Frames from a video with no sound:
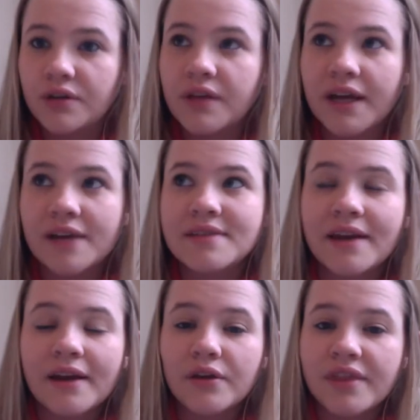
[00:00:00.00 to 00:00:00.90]
Like I
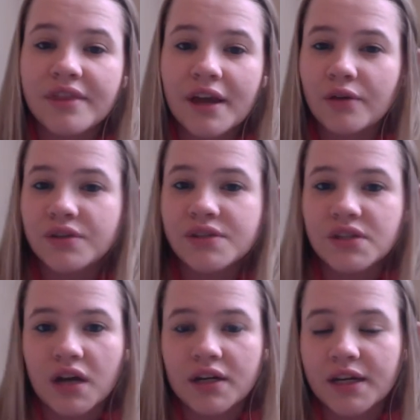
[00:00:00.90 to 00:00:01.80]
said, I think I only
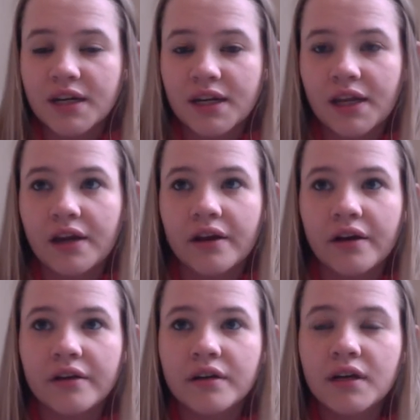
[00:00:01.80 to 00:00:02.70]
started here